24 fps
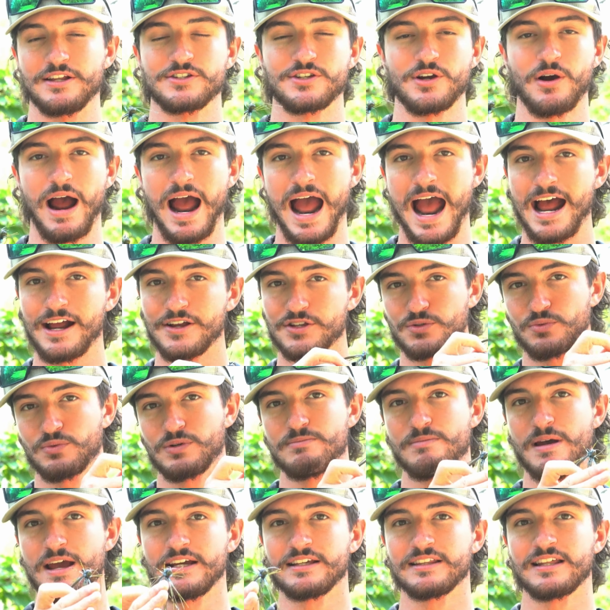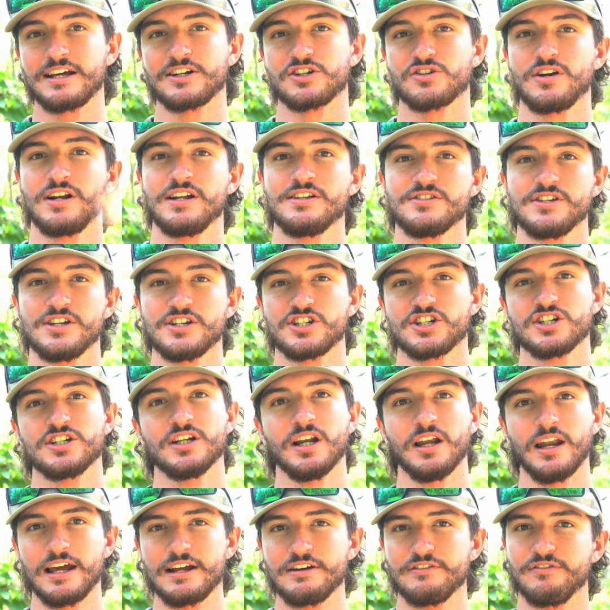So as we make that transition to
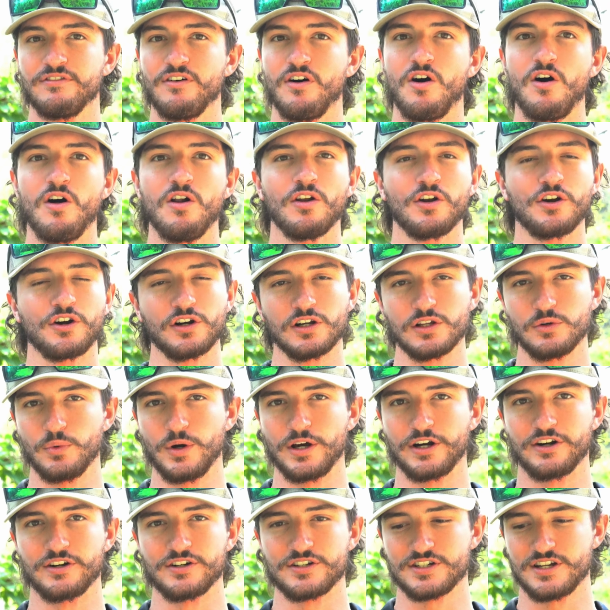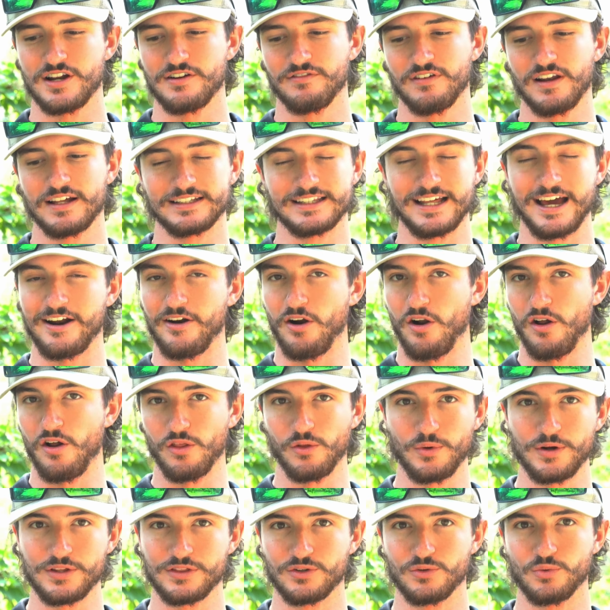late fall, early winter, and stuff like that, all the
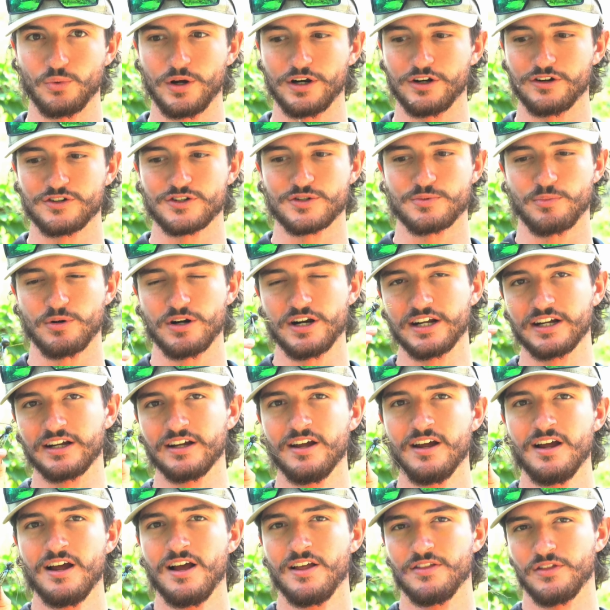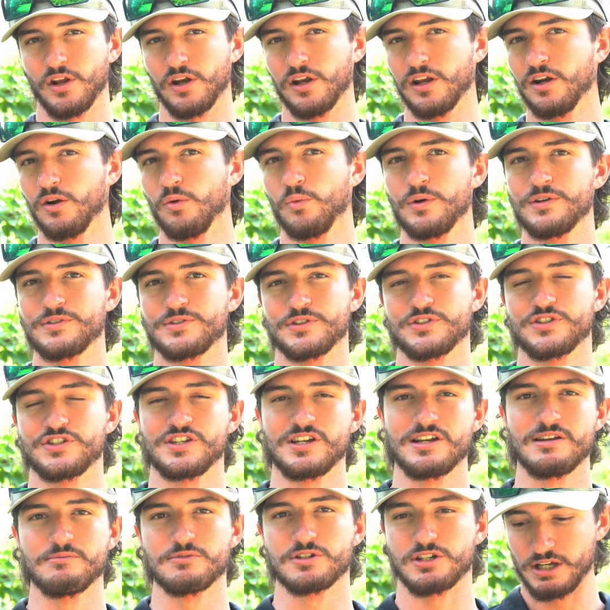way through winter and spring, the little wizard
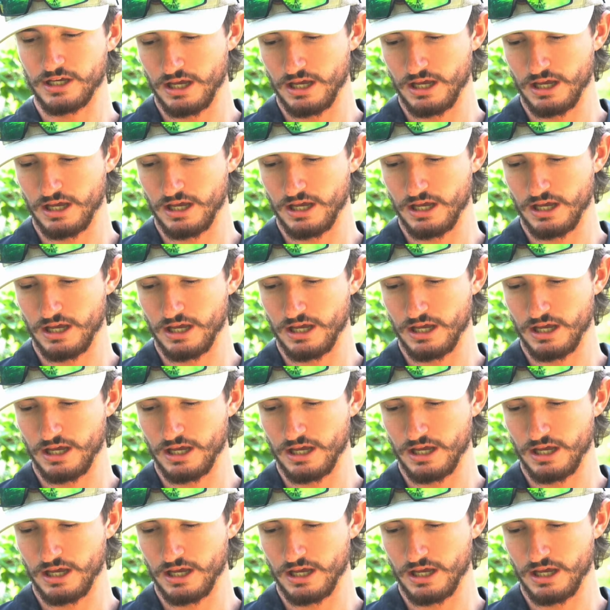seems to